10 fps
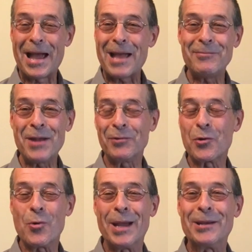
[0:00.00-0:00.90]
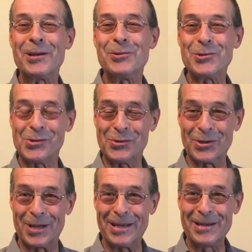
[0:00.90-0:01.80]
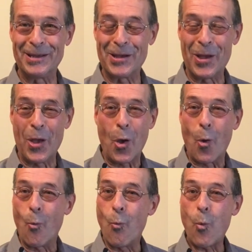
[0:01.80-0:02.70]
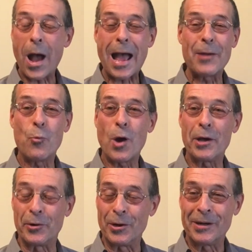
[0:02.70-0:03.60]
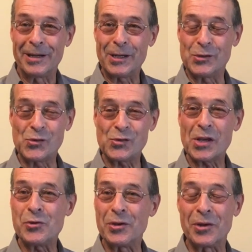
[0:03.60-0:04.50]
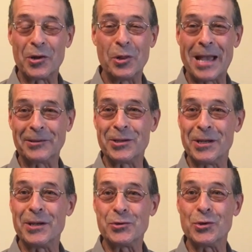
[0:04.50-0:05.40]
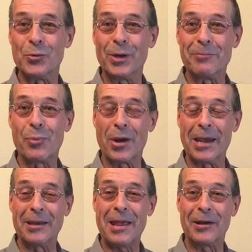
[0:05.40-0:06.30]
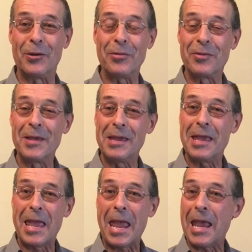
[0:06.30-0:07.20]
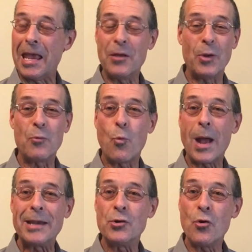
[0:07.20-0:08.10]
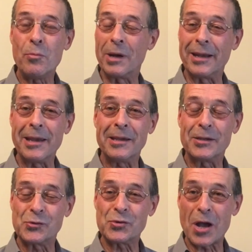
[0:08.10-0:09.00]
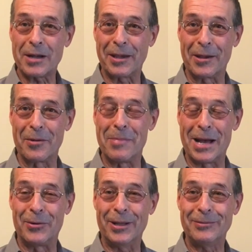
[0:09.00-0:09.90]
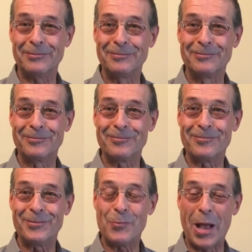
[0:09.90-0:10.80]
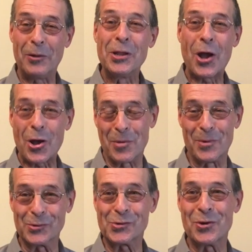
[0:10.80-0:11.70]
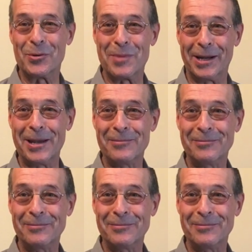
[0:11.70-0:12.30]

I've never quite understood why water is such a neglected issue in brain health and why nobody is talking about it. Well, almost nobody.